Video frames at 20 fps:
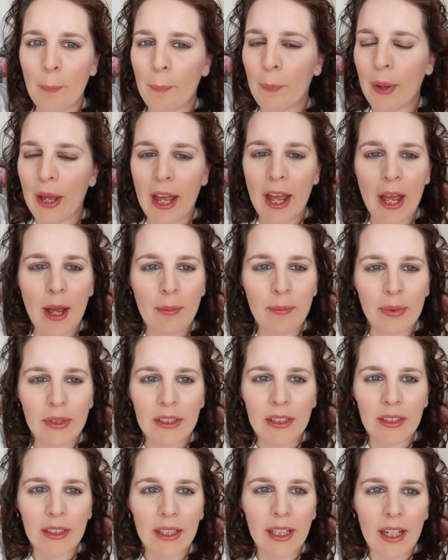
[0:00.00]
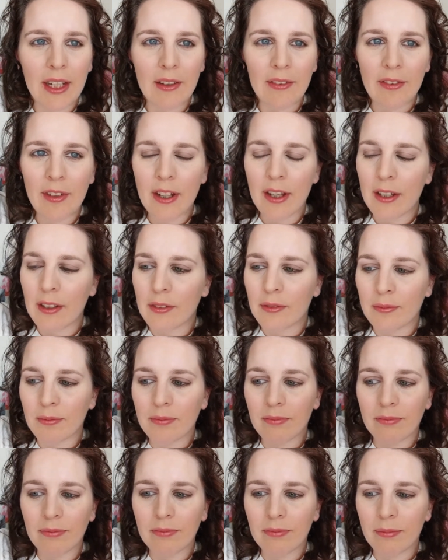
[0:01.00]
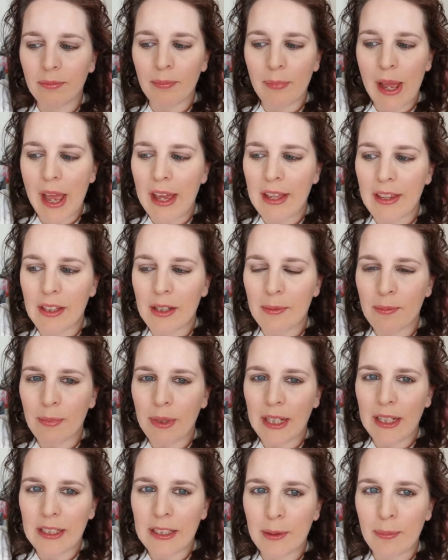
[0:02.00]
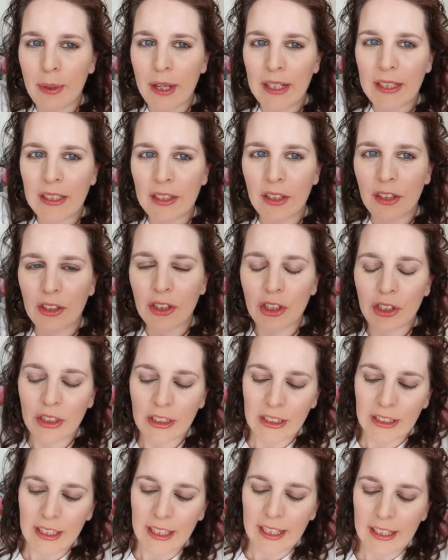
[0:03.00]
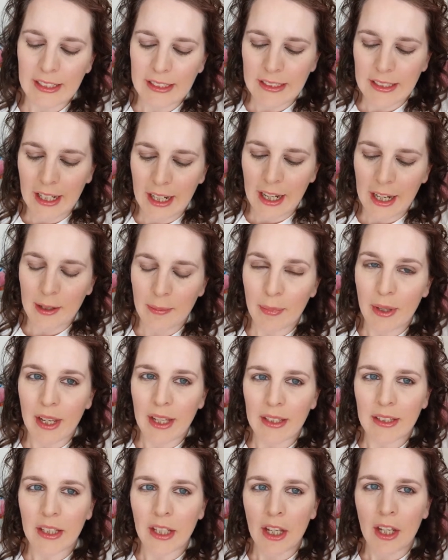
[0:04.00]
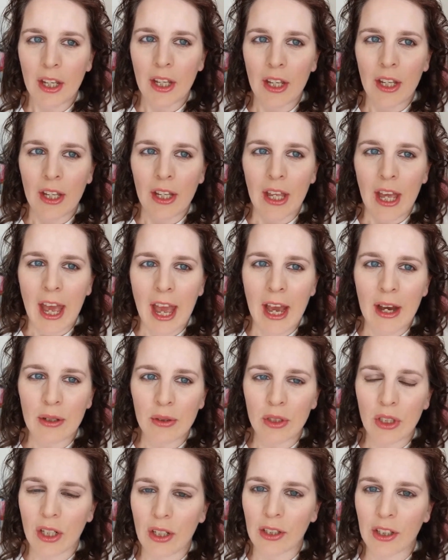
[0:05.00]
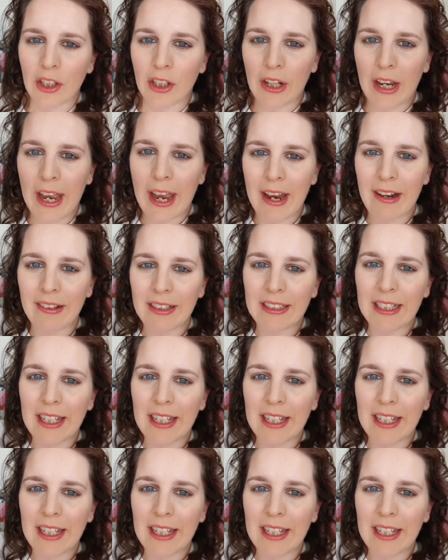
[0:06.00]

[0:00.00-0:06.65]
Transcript: Perhaps even better than me, depending on your skin type and how dark your hair is.